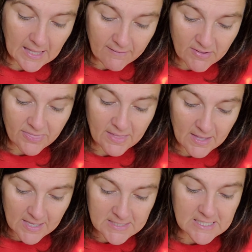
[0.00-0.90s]
giveth
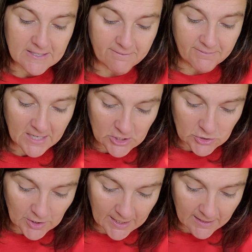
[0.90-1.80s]
us the
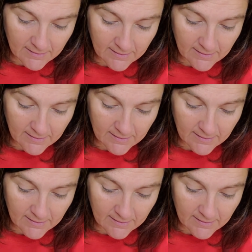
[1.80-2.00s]
victory,